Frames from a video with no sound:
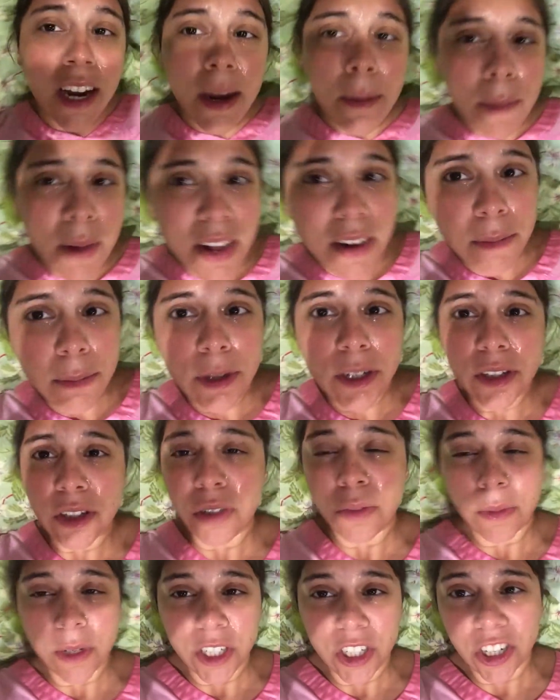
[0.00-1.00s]
I might have put
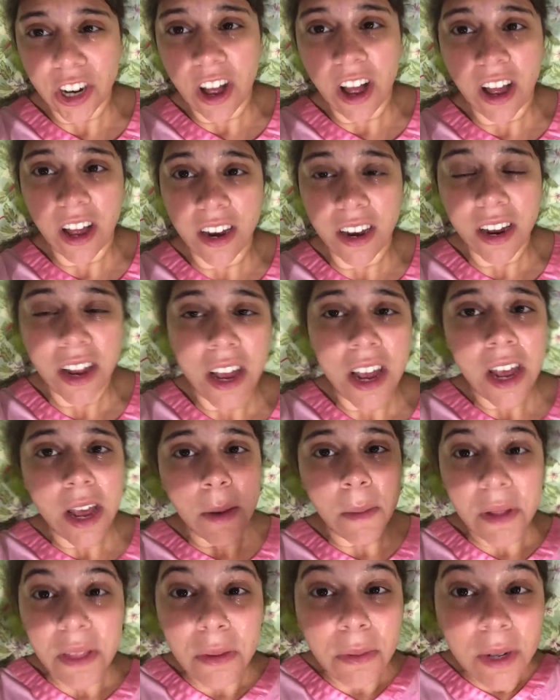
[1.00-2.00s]
too much on,
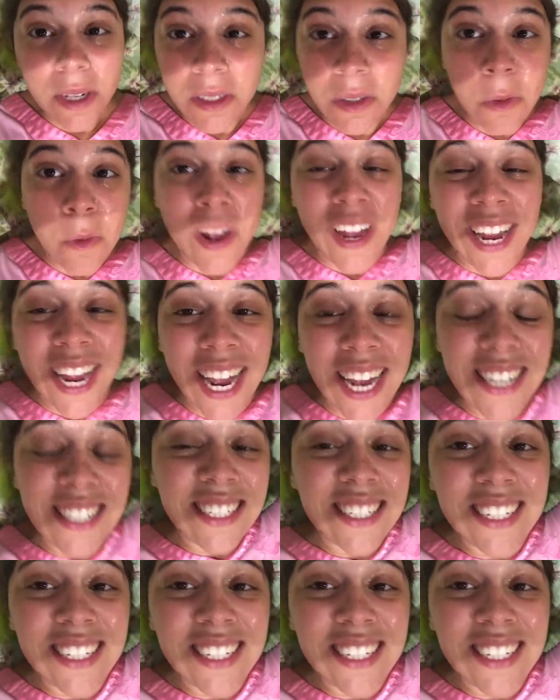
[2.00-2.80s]
but the reason why I